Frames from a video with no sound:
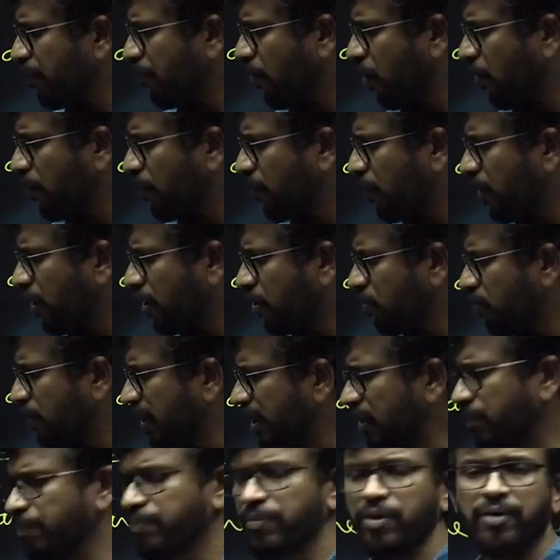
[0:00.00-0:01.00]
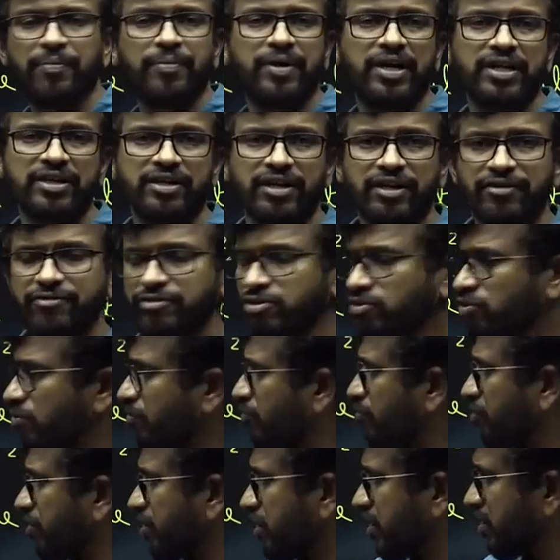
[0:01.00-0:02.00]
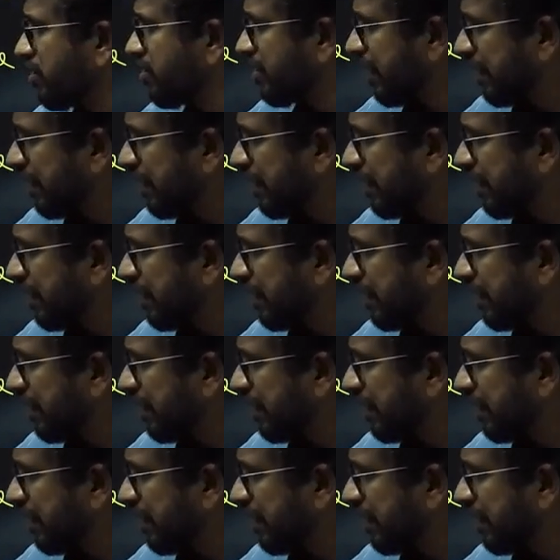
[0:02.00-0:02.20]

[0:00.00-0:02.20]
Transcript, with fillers: pop R two and pop R three. So for this